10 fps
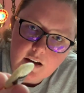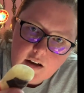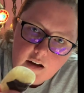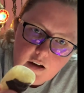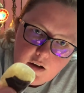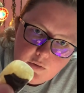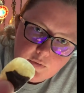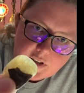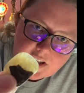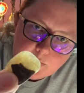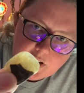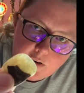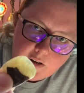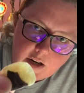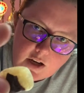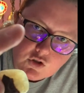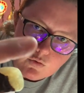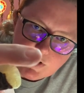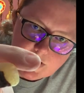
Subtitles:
of septarian nodules,